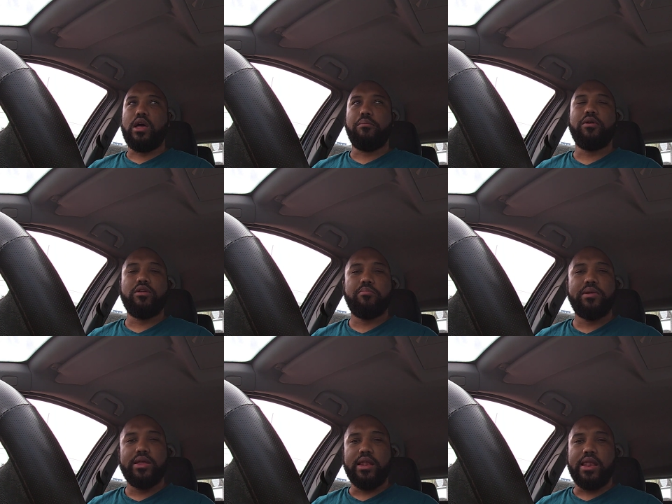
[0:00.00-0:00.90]
I'm not gonna
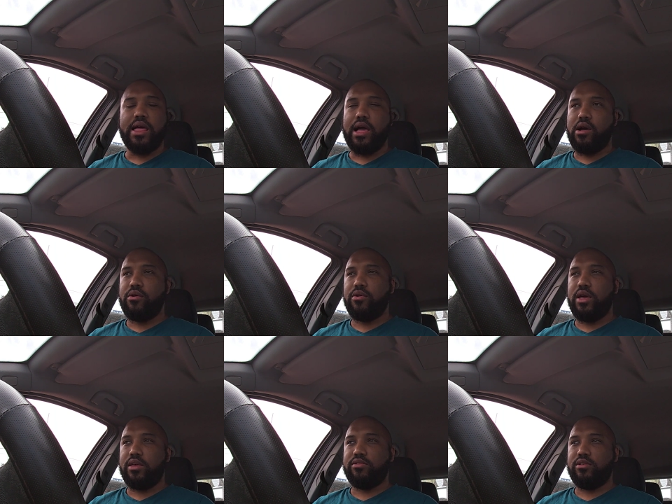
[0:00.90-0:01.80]
play it now,
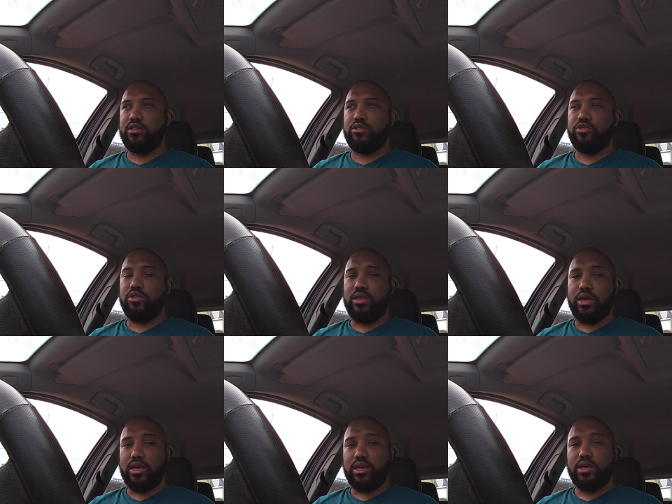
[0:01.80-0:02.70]
as in
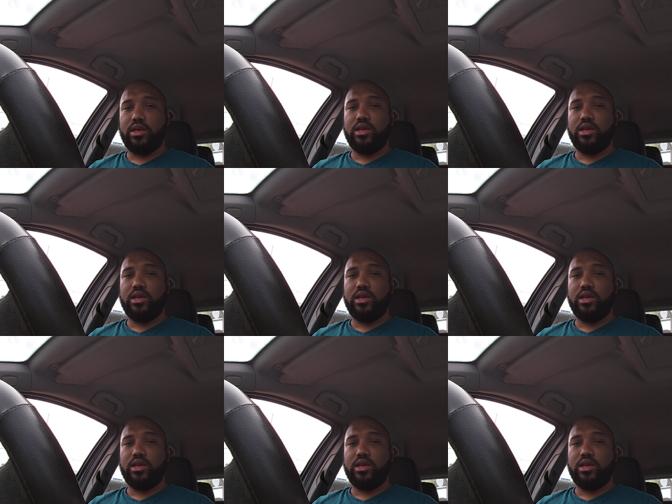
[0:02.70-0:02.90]
today,